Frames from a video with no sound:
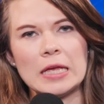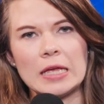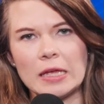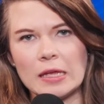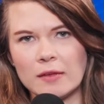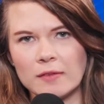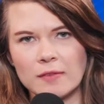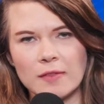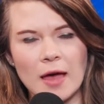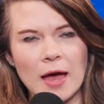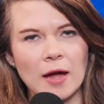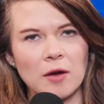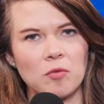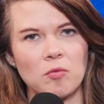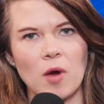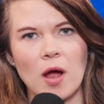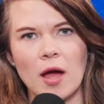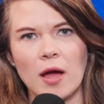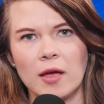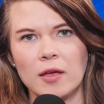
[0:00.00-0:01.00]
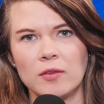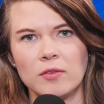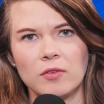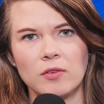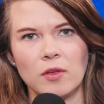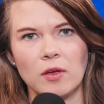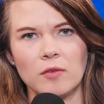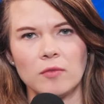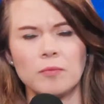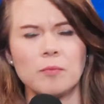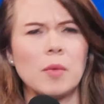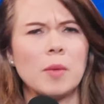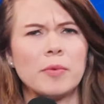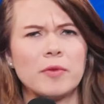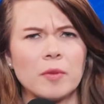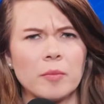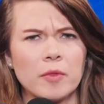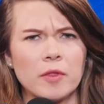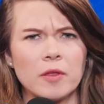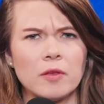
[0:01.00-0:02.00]
Is that rise of maybe
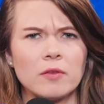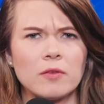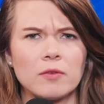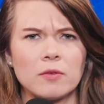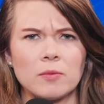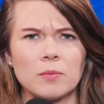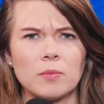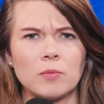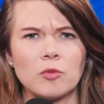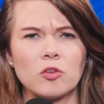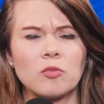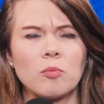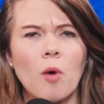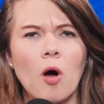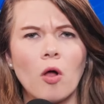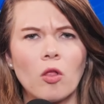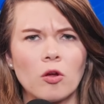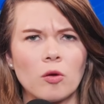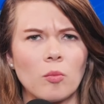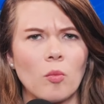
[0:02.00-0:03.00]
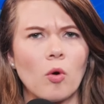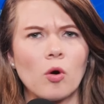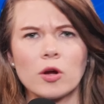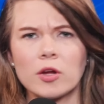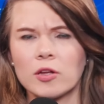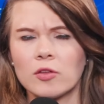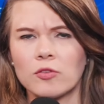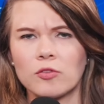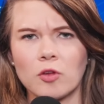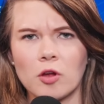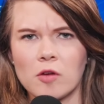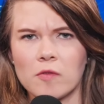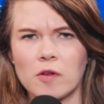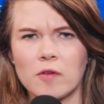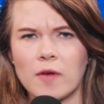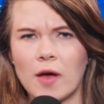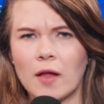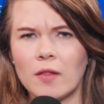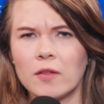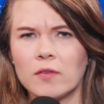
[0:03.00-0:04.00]
some of these smaller, more
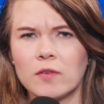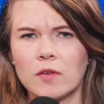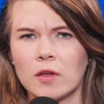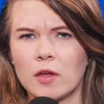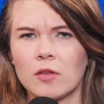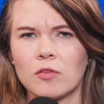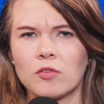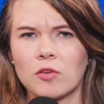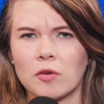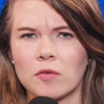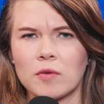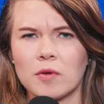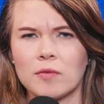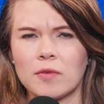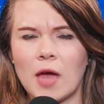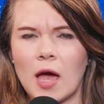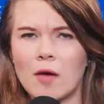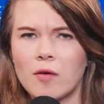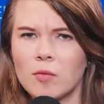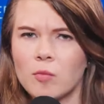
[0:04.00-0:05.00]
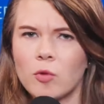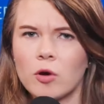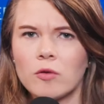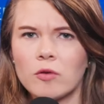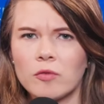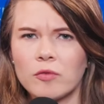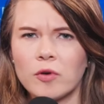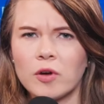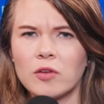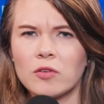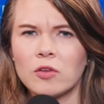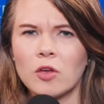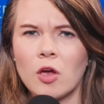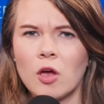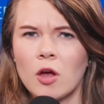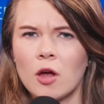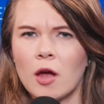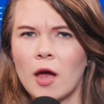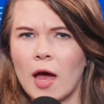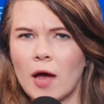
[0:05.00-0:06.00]
conservative outlets and conservatives having more of a voice?
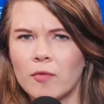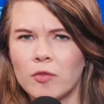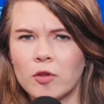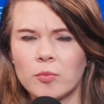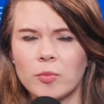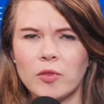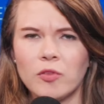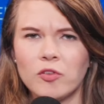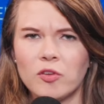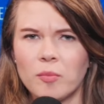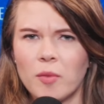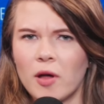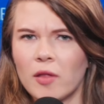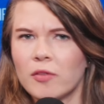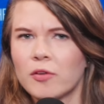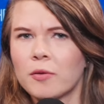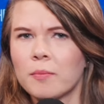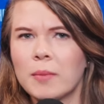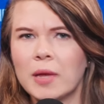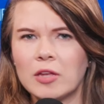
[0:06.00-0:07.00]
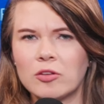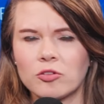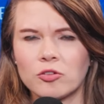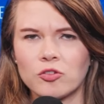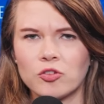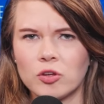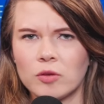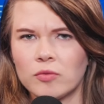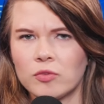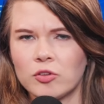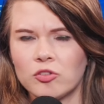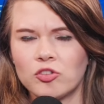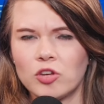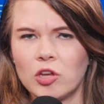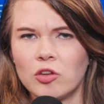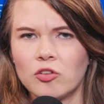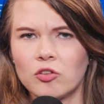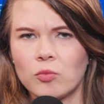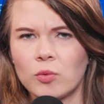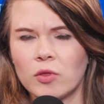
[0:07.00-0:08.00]
Have there been some other major shifts and
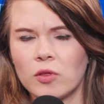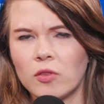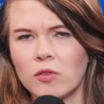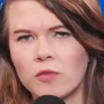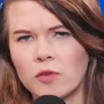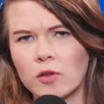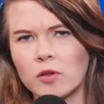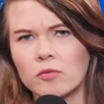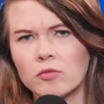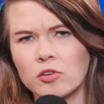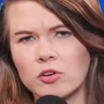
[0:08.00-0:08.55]
changes within the field of